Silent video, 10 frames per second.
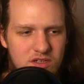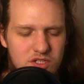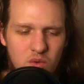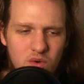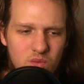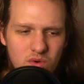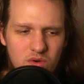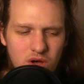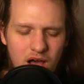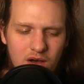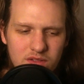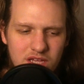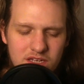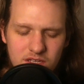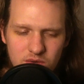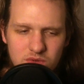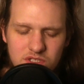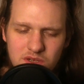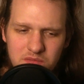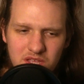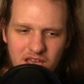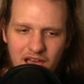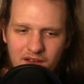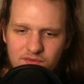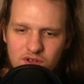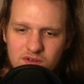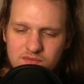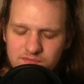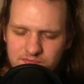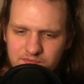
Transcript: will, how they deal with something after